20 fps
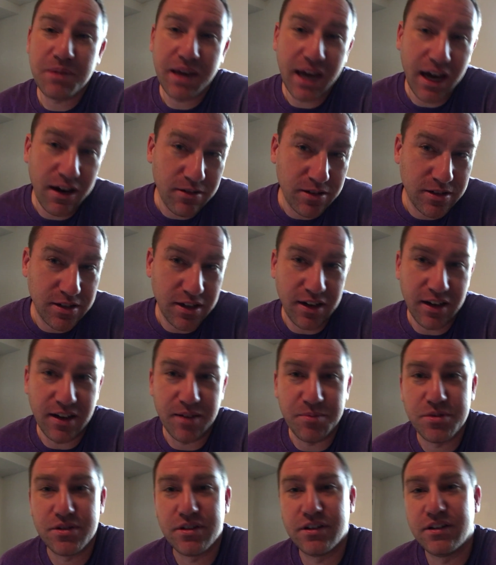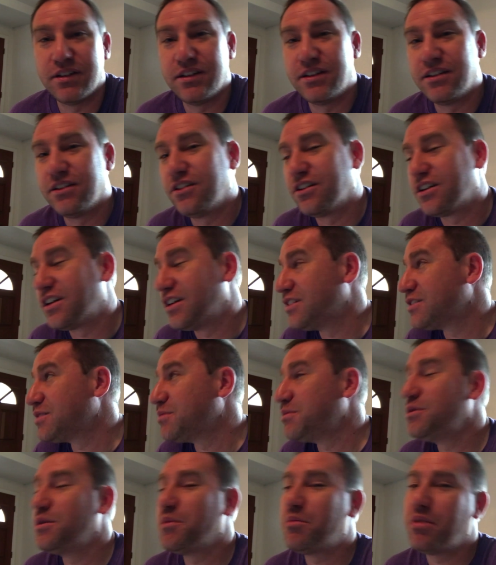countertops and look into
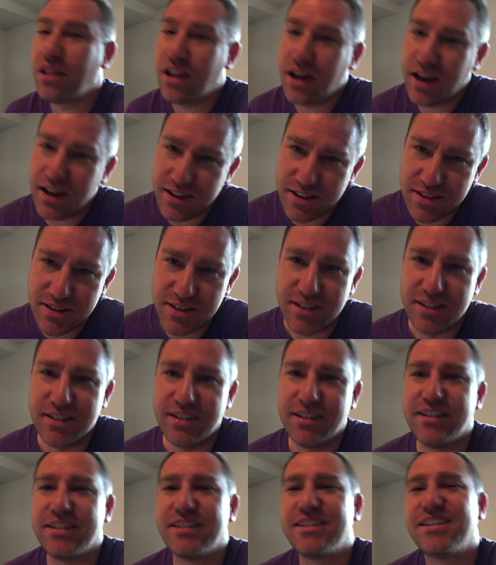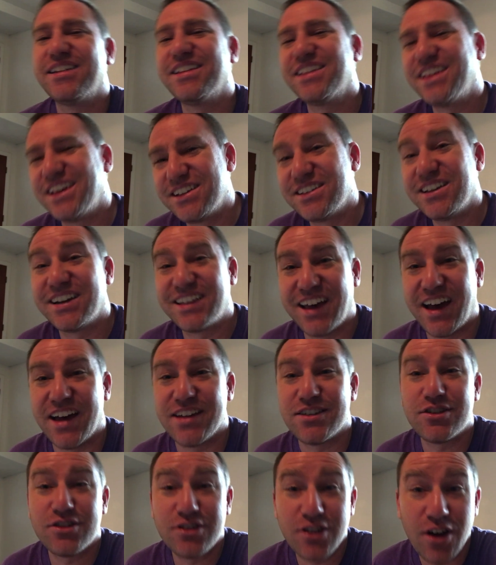some new appliances and things like
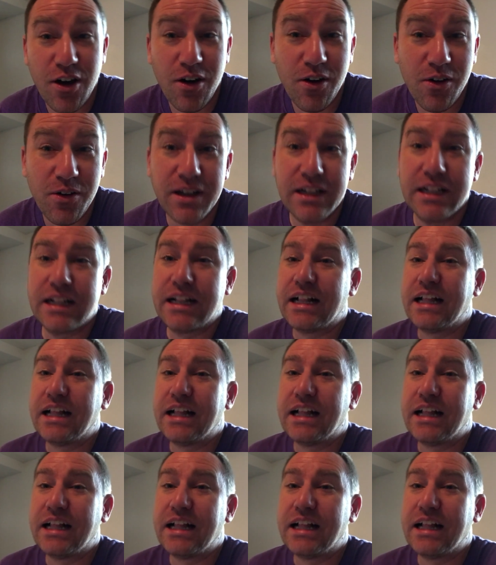that? So